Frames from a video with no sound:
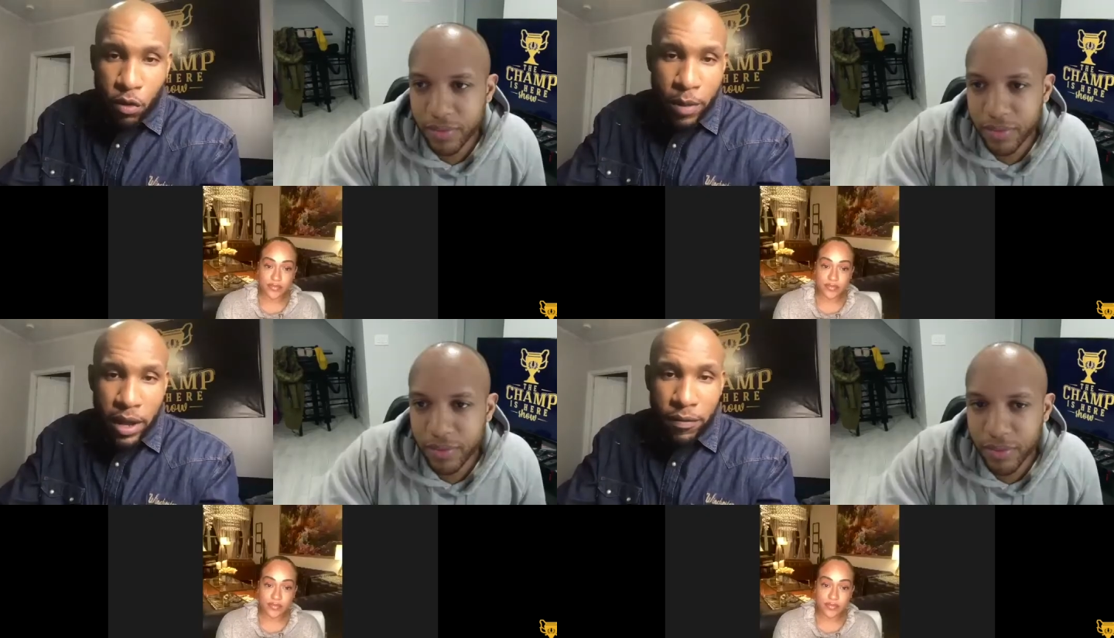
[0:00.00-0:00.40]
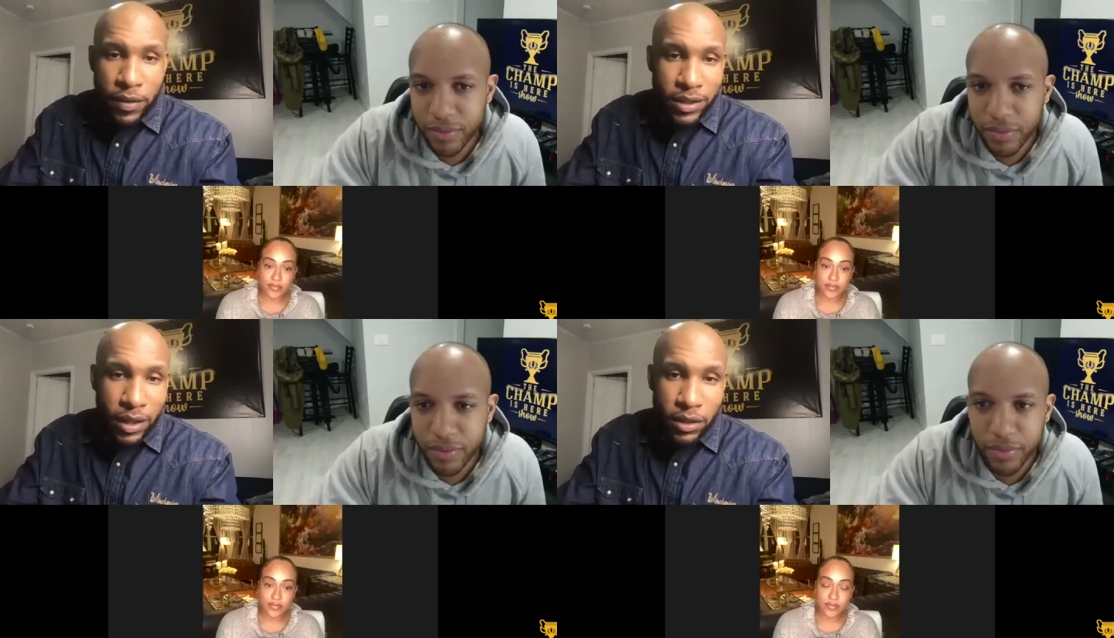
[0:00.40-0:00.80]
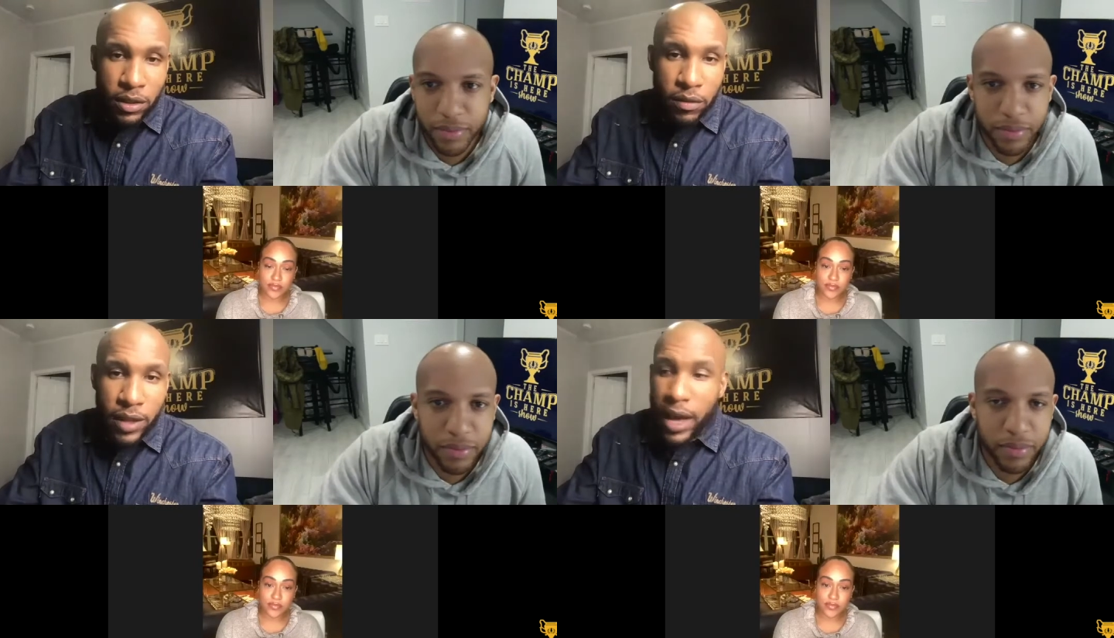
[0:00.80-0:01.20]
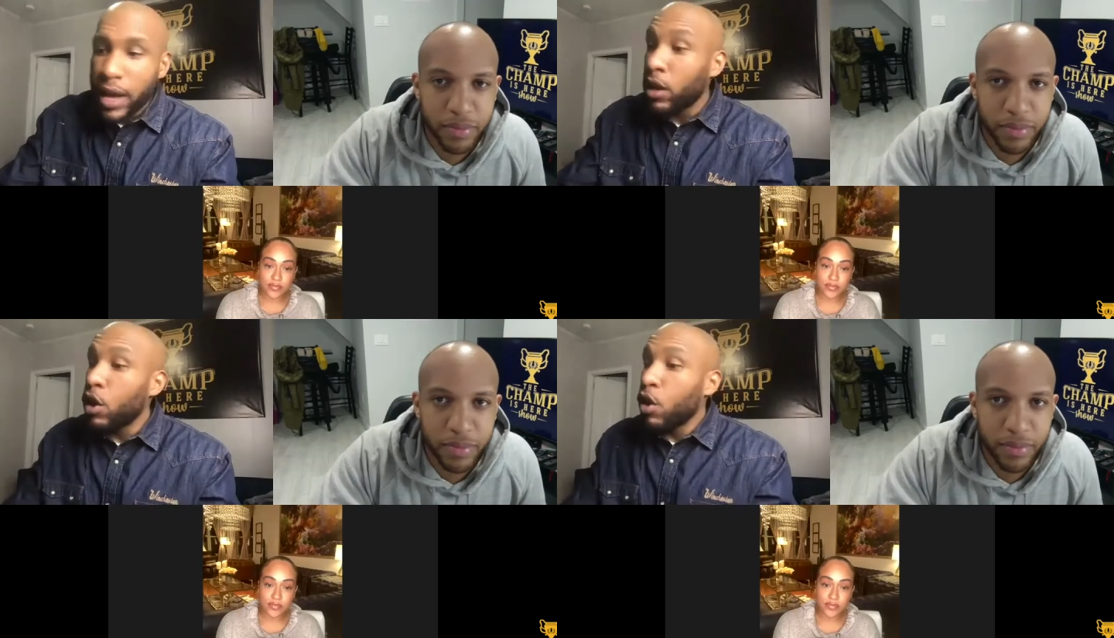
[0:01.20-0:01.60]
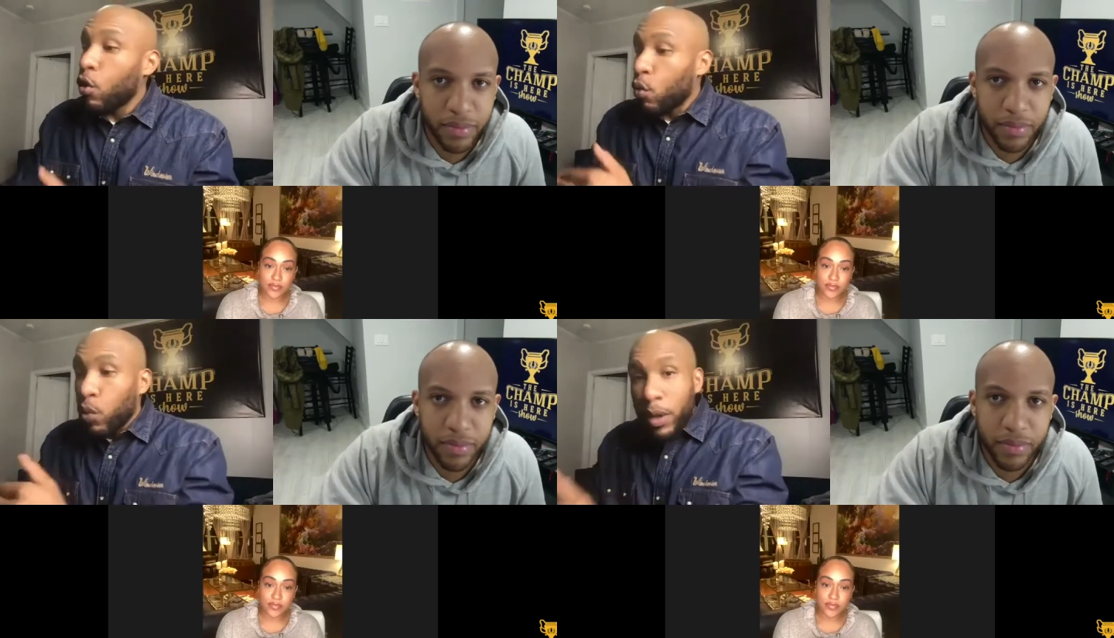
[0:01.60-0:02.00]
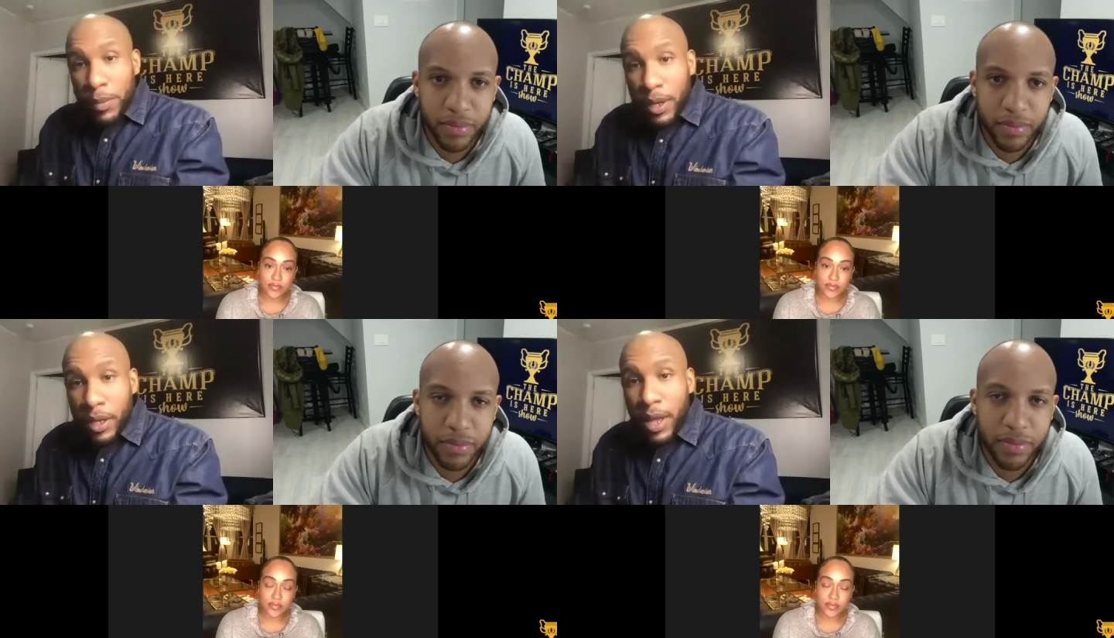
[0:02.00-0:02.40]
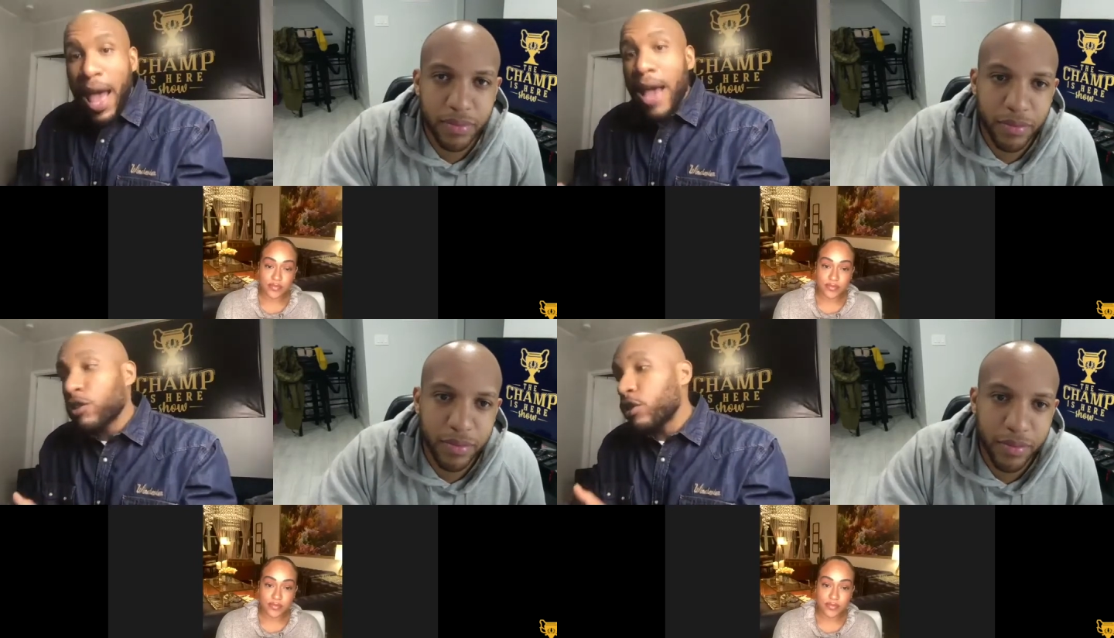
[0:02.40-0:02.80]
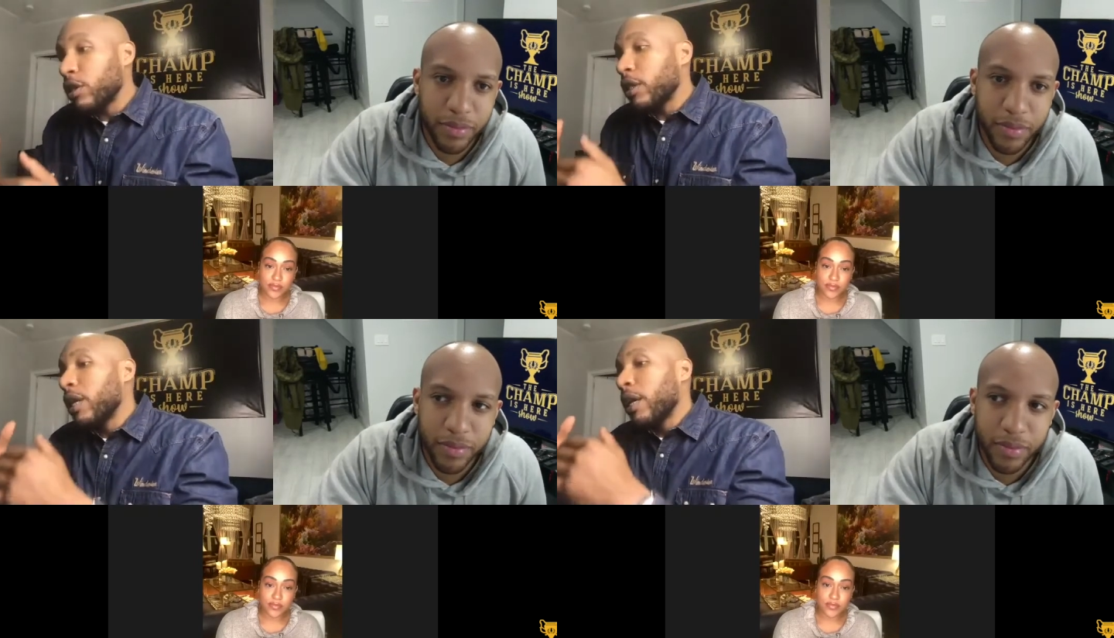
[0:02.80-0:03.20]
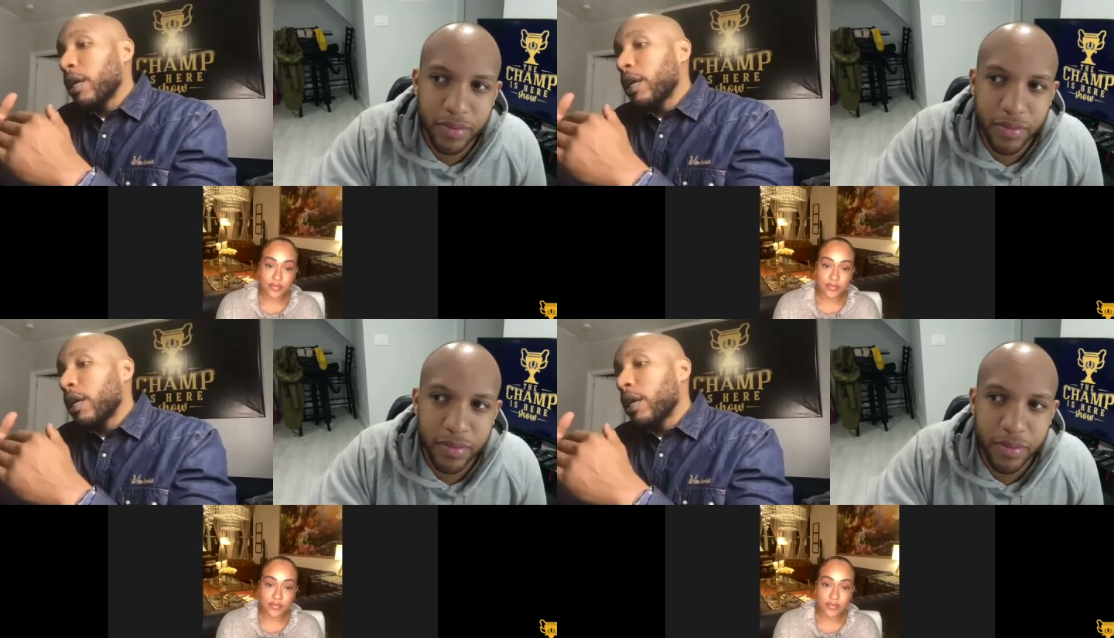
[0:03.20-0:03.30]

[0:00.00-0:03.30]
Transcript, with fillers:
Speaker 1: manifestation of that? Women actually